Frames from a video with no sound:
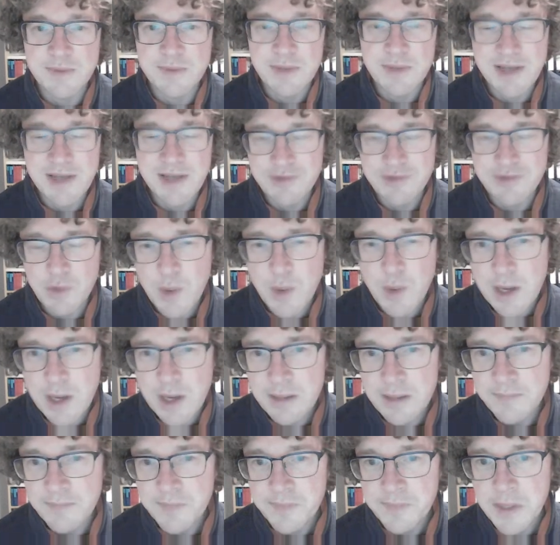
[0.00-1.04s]
But after a
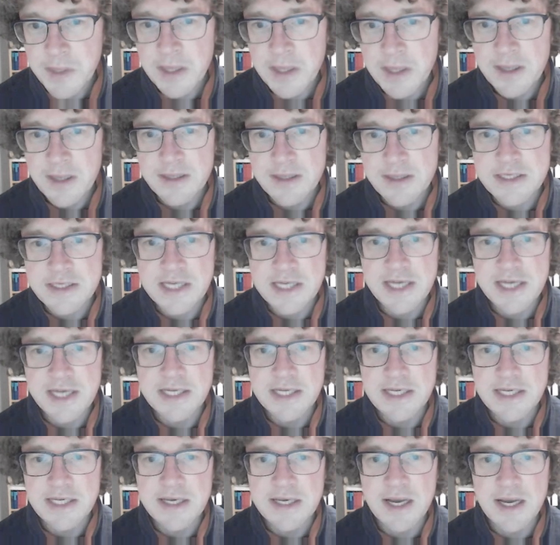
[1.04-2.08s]
while, this
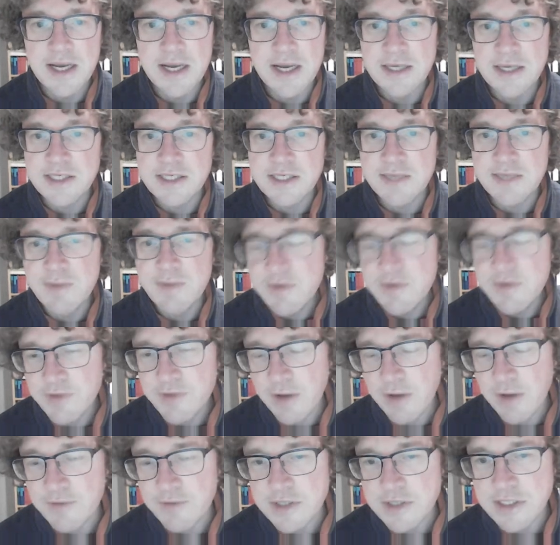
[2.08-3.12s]
lady, she moved
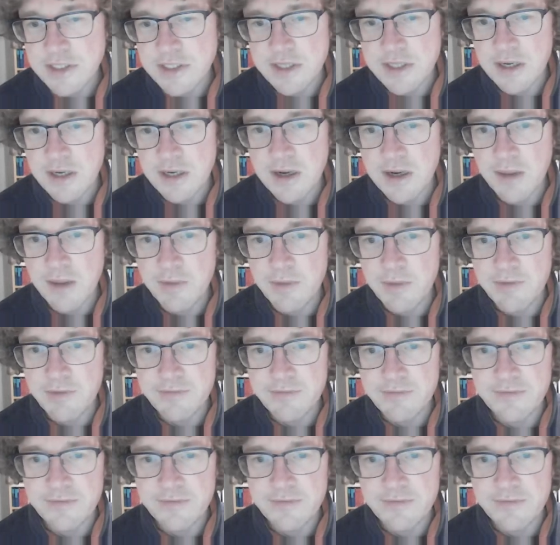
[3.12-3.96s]
office a couple of